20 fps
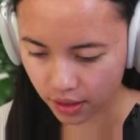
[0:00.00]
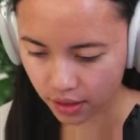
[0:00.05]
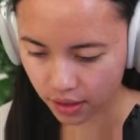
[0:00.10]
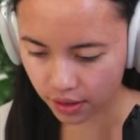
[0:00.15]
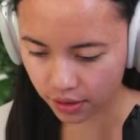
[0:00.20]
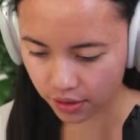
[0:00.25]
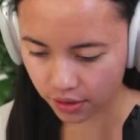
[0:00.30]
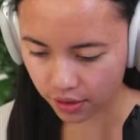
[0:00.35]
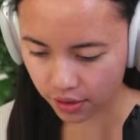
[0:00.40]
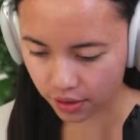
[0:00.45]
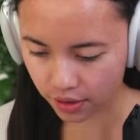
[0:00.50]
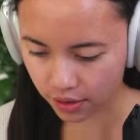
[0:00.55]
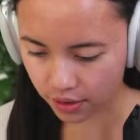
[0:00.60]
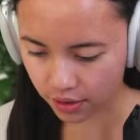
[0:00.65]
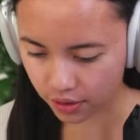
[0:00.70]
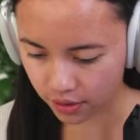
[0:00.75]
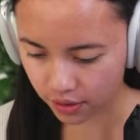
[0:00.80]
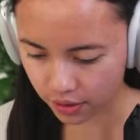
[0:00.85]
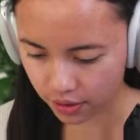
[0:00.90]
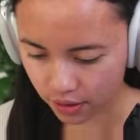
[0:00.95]

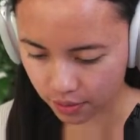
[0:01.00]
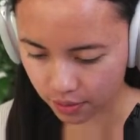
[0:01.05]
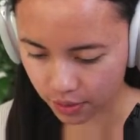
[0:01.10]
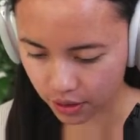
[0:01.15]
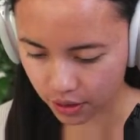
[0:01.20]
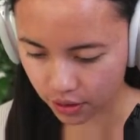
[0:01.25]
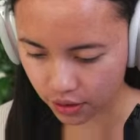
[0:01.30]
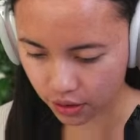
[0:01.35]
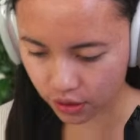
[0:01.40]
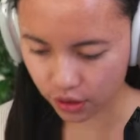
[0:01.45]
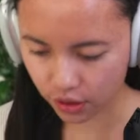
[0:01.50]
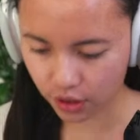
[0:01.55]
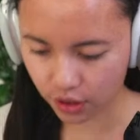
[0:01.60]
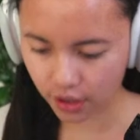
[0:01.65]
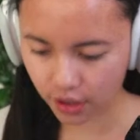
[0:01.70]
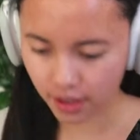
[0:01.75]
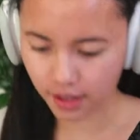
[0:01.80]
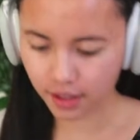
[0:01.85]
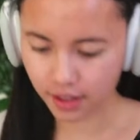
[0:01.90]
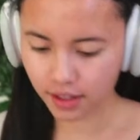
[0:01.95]
So let me just
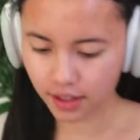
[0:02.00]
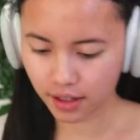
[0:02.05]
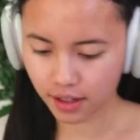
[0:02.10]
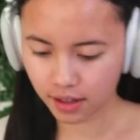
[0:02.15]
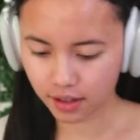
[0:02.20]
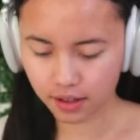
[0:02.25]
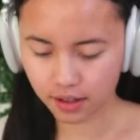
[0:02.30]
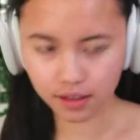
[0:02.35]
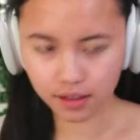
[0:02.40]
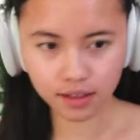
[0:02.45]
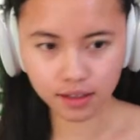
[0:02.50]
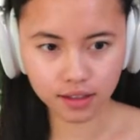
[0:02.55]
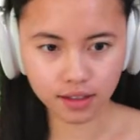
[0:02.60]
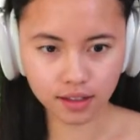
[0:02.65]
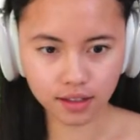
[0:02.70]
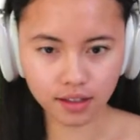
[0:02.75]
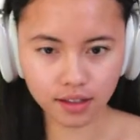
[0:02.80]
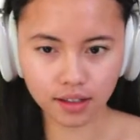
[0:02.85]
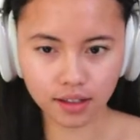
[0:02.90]
share this.